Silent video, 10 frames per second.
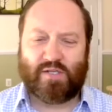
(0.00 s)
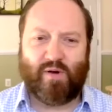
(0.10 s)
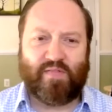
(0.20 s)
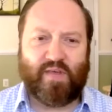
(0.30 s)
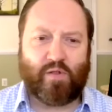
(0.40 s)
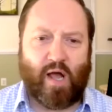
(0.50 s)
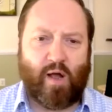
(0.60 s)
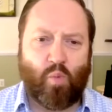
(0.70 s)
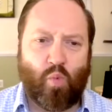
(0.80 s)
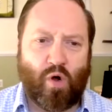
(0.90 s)
so I think
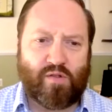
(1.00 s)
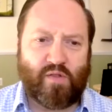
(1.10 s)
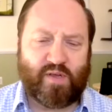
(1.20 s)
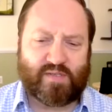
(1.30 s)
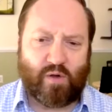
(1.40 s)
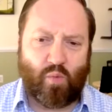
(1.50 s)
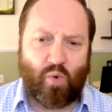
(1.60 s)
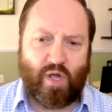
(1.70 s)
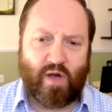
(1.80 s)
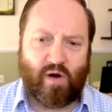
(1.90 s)
that one of the things that
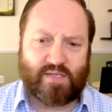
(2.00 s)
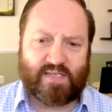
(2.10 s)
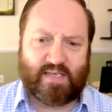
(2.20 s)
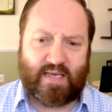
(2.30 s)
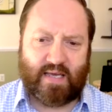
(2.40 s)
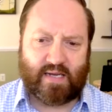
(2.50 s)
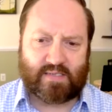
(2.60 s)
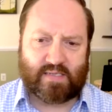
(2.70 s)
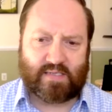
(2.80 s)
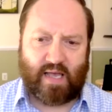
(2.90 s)
we are seeing,
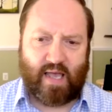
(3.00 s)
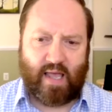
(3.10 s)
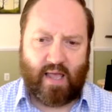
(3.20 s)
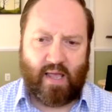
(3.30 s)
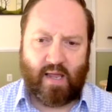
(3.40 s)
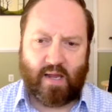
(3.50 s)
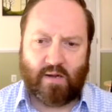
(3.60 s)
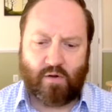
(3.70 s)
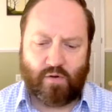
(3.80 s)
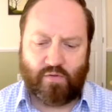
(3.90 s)
as I say,
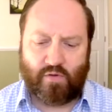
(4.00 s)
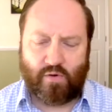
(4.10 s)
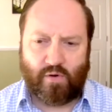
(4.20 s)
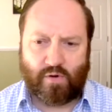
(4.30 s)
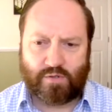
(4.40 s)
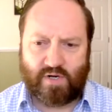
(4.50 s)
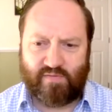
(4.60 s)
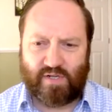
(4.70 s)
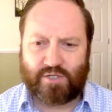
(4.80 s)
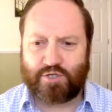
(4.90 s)
in the
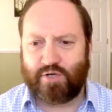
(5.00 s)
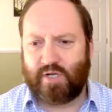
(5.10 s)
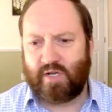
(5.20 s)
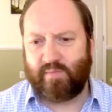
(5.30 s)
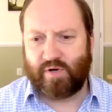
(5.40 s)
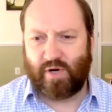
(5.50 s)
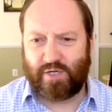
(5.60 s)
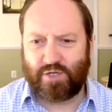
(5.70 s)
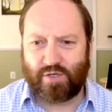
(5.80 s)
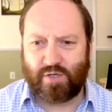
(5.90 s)
travel industry and the
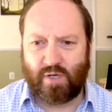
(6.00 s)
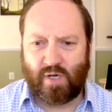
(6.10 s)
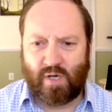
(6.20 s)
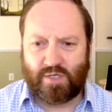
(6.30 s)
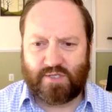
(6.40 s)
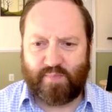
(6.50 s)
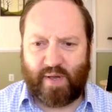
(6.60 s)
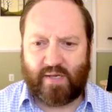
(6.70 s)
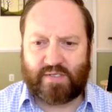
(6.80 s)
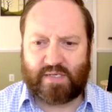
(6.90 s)
immigration
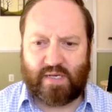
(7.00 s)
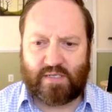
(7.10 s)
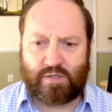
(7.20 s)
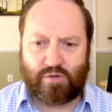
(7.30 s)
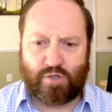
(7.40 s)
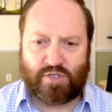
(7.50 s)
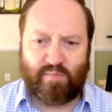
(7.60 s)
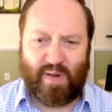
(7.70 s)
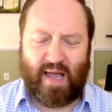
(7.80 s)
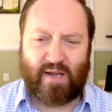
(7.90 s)
space is the
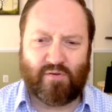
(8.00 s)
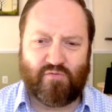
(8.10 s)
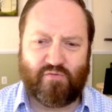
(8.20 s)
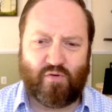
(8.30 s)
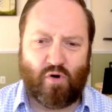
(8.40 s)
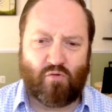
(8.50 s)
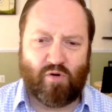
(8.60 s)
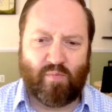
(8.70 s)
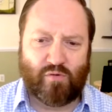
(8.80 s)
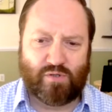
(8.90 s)
demand for
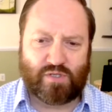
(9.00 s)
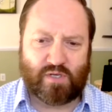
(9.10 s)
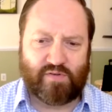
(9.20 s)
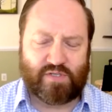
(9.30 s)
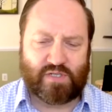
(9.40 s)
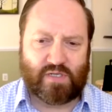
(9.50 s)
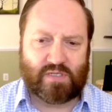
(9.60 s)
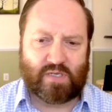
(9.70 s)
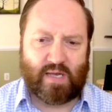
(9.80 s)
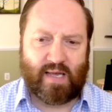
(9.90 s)
remote
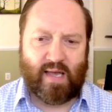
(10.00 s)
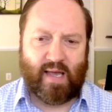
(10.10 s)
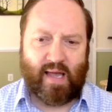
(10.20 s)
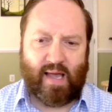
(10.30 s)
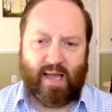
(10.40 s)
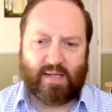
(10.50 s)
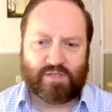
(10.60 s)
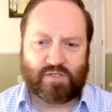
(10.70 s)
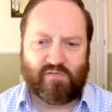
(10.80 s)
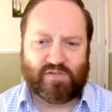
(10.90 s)
services
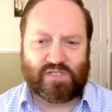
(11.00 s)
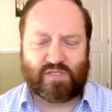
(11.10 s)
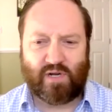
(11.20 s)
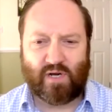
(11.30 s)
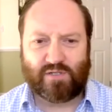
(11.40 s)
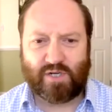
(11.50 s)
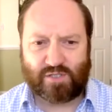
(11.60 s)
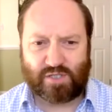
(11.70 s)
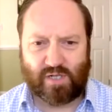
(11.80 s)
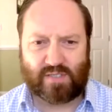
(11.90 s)
and services that are
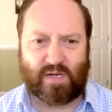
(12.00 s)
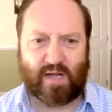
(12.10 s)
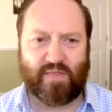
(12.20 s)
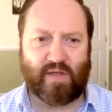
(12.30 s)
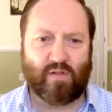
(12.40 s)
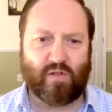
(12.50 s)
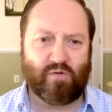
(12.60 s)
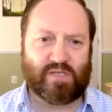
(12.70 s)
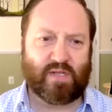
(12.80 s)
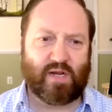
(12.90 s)
touchless. And I think the
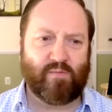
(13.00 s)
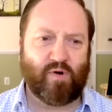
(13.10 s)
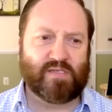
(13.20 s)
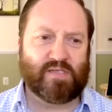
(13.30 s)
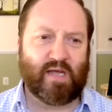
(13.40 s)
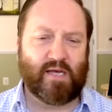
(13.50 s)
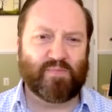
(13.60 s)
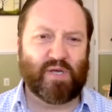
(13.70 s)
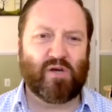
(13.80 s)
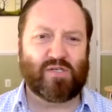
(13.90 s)
reason that I'm raising that
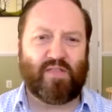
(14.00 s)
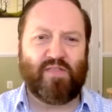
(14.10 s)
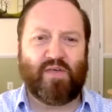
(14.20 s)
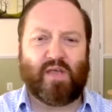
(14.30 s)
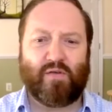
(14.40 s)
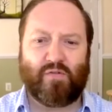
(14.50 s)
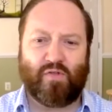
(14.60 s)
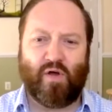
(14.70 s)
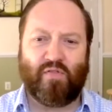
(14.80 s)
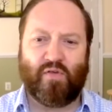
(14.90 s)
is because I think
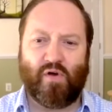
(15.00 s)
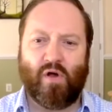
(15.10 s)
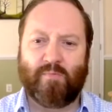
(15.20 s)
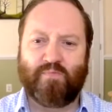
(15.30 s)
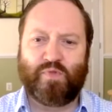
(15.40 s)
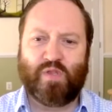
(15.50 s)
that the